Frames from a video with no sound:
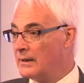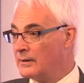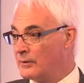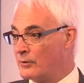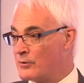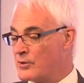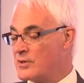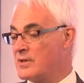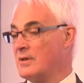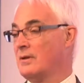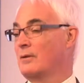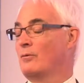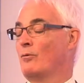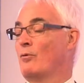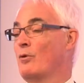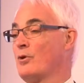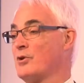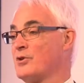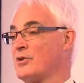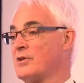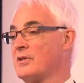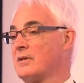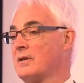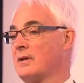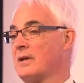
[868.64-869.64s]
The result
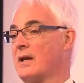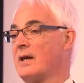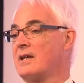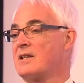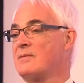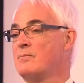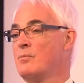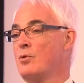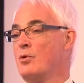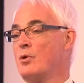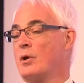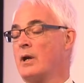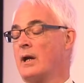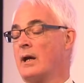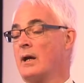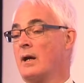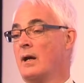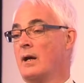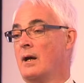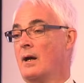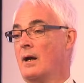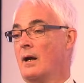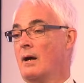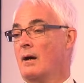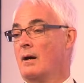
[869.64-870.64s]
was, the next morning,
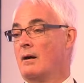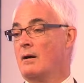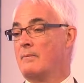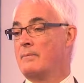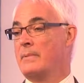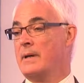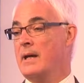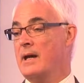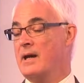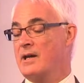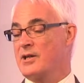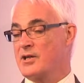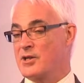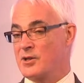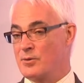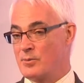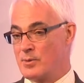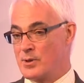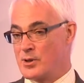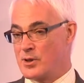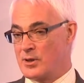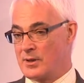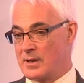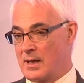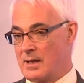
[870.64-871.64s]
RBS,
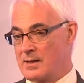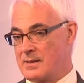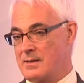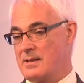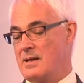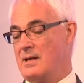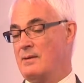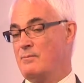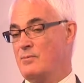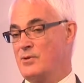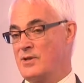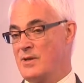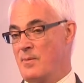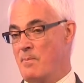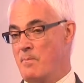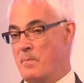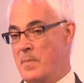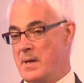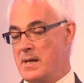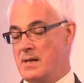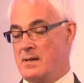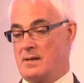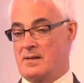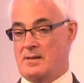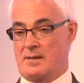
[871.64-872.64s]
which at that time was the
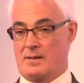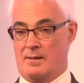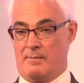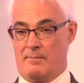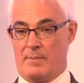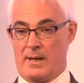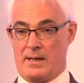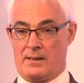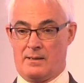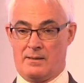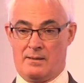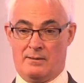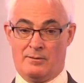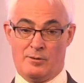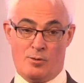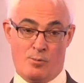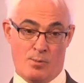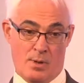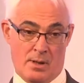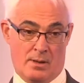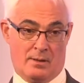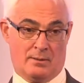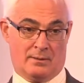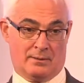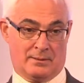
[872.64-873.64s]
biggest bank in the
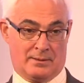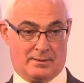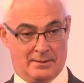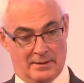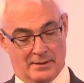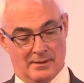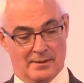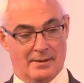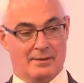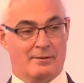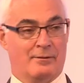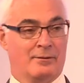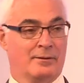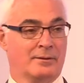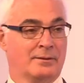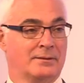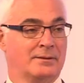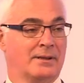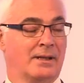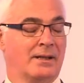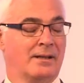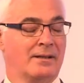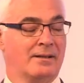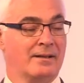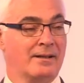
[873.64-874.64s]
world
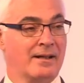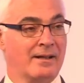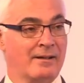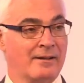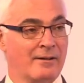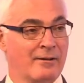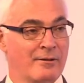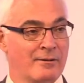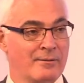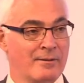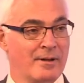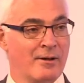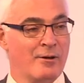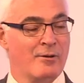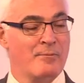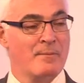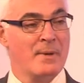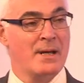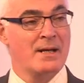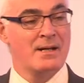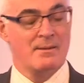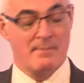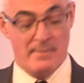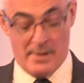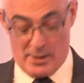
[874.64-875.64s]
on
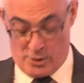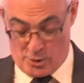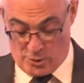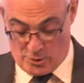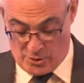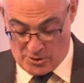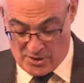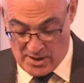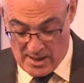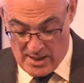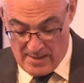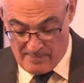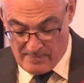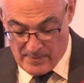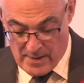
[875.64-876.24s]
many measures,